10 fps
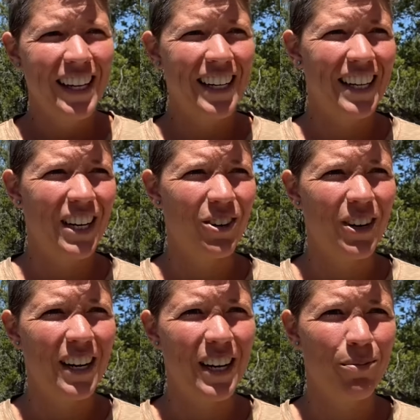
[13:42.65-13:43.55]
you know,
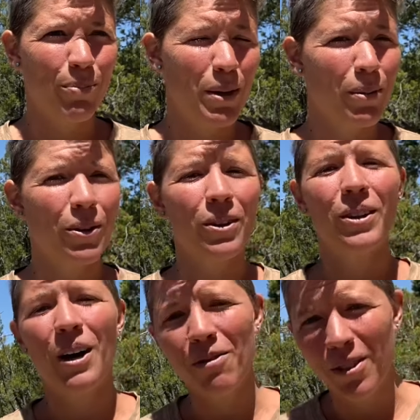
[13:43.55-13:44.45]
people
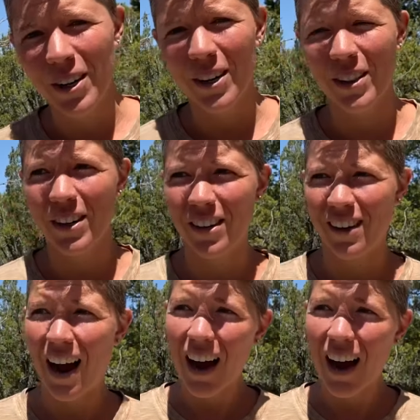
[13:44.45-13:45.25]
love their